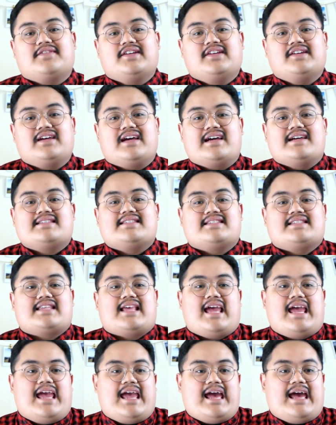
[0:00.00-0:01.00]
you guys.
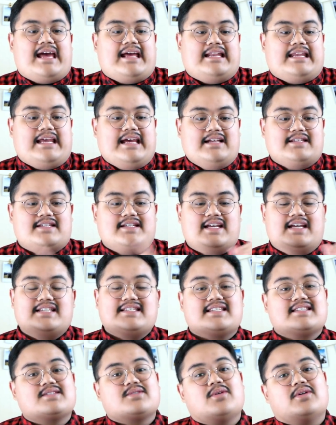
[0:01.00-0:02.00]
Yeah, today's
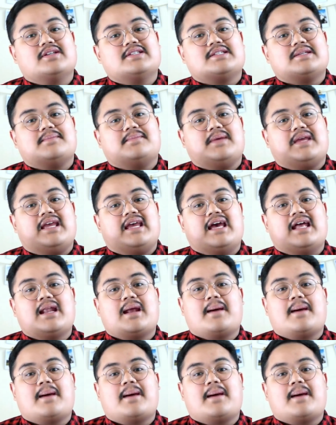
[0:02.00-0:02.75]
is going to be an